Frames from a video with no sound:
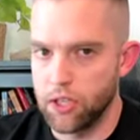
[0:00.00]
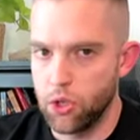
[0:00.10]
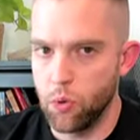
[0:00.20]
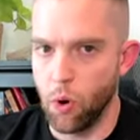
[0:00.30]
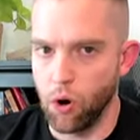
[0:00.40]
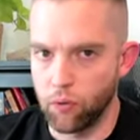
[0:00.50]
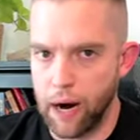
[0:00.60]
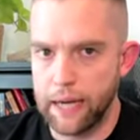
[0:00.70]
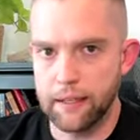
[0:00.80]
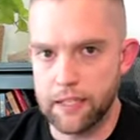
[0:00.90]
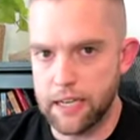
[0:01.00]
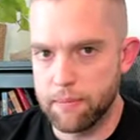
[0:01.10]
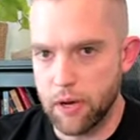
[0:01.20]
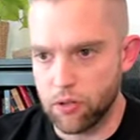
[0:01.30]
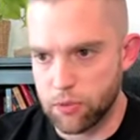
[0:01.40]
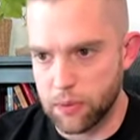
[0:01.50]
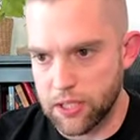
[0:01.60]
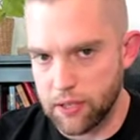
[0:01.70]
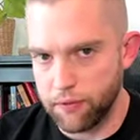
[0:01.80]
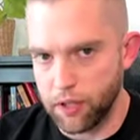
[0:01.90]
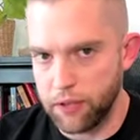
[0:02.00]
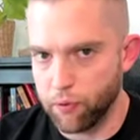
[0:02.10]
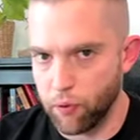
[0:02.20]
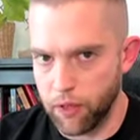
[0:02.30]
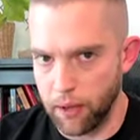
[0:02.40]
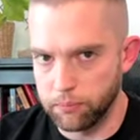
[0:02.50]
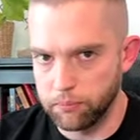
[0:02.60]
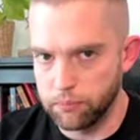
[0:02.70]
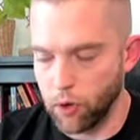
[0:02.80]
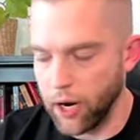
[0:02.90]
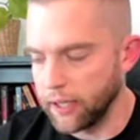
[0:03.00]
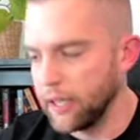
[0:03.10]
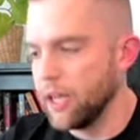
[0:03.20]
you are writing this email specifically for them, right?